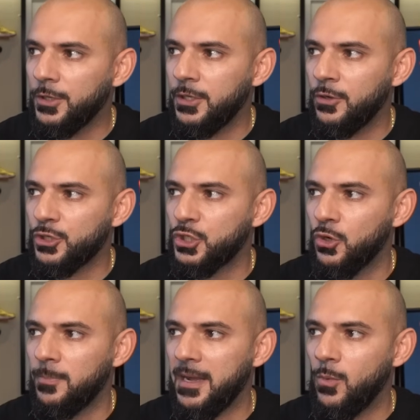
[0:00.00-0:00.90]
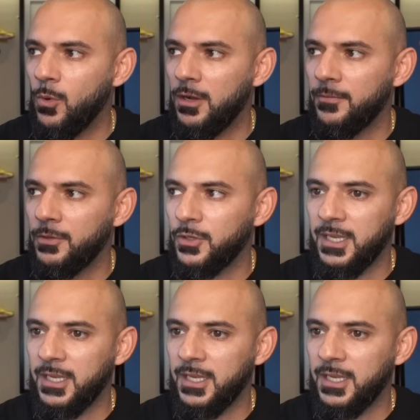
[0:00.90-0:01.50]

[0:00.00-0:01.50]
You're not sure about what? Looking at